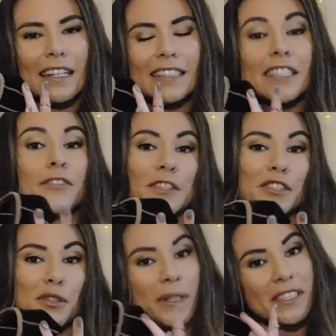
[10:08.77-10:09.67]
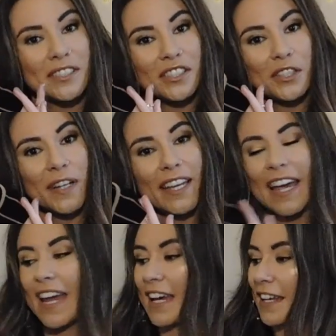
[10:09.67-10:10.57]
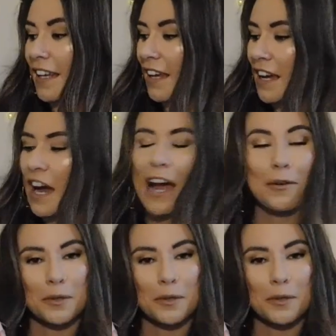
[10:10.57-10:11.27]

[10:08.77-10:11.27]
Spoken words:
a different twist to it, and I